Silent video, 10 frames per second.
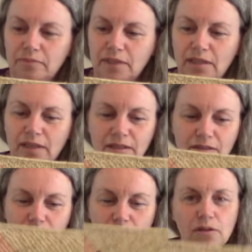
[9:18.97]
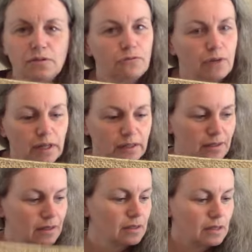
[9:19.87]
classical and fine,
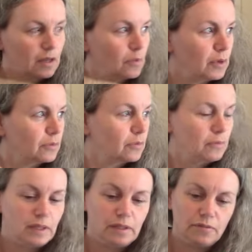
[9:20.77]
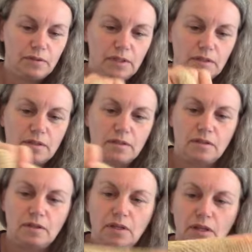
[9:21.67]
as I say about many of these.
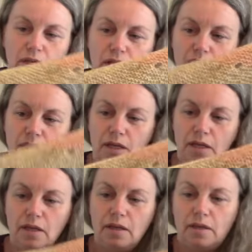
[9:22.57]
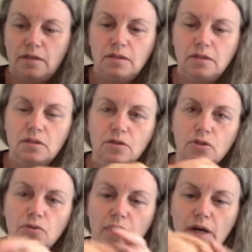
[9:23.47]
This is
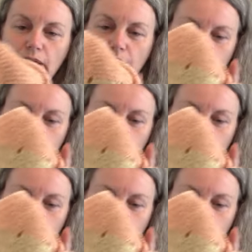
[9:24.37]
new, I have